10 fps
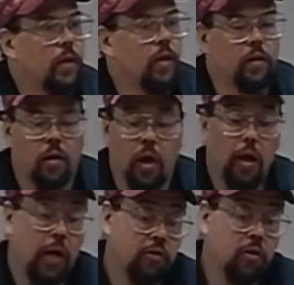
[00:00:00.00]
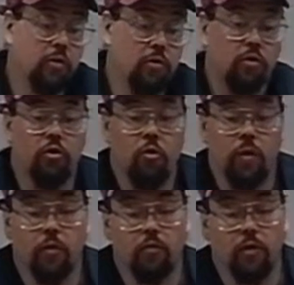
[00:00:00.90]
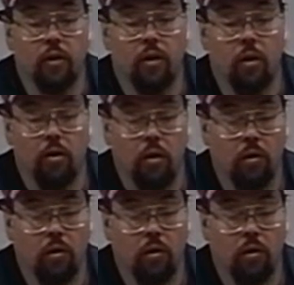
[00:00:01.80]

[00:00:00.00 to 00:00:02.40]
And uh, I, I did, did, did, do one interesting thing on